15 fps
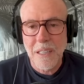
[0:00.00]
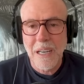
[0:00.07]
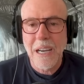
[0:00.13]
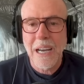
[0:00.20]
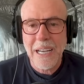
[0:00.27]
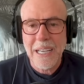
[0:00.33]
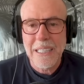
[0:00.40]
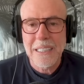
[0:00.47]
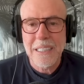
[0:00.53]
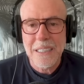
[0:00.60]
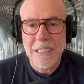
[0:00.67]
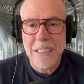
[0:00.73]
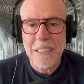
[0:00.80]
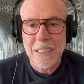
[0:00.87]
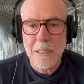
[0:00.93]
the
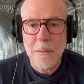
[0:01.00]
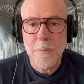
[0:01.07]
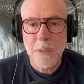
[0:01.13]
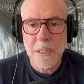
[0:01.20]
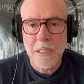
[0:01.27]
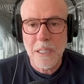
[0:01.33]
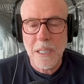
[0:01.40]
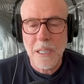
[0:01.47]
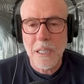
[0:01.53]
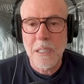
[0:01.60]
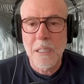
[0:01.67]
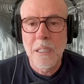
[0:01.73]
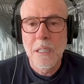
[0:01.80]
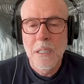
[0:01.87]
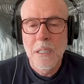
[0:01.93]
IEEPA.